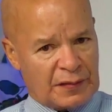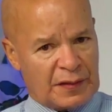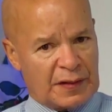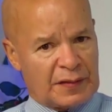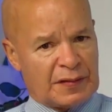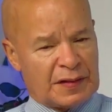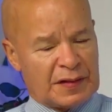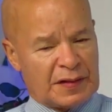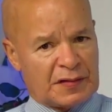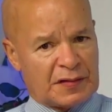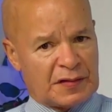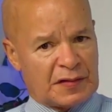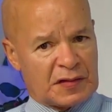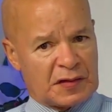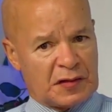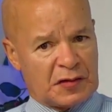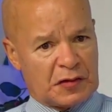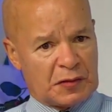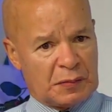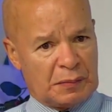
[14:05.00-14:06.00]
in these
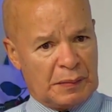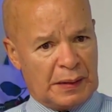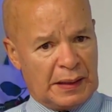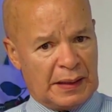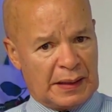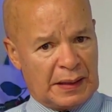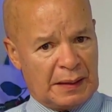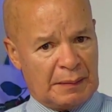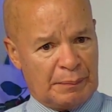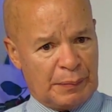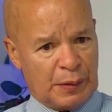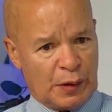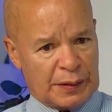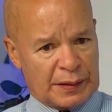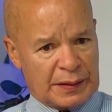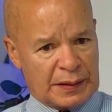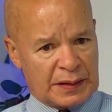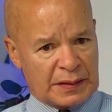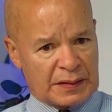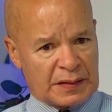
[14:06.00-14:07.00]
decision-making
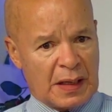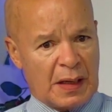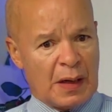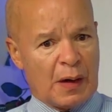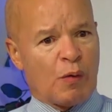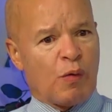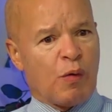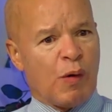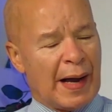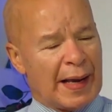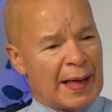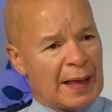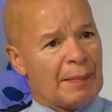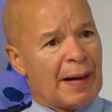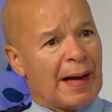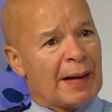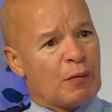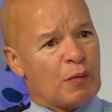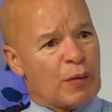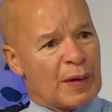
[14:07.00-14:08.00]
bodies. Why am
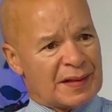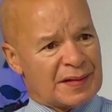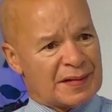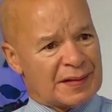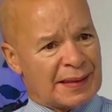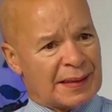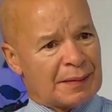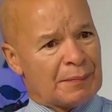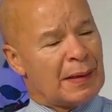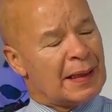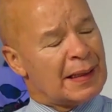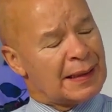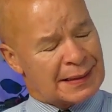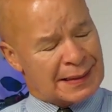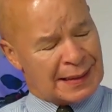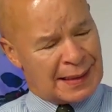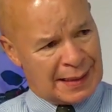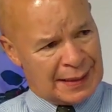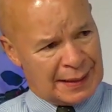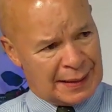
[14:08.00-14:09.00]
I wasting my
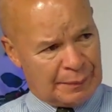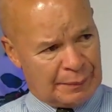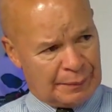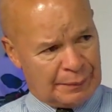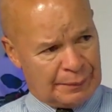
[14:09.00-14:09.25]
time?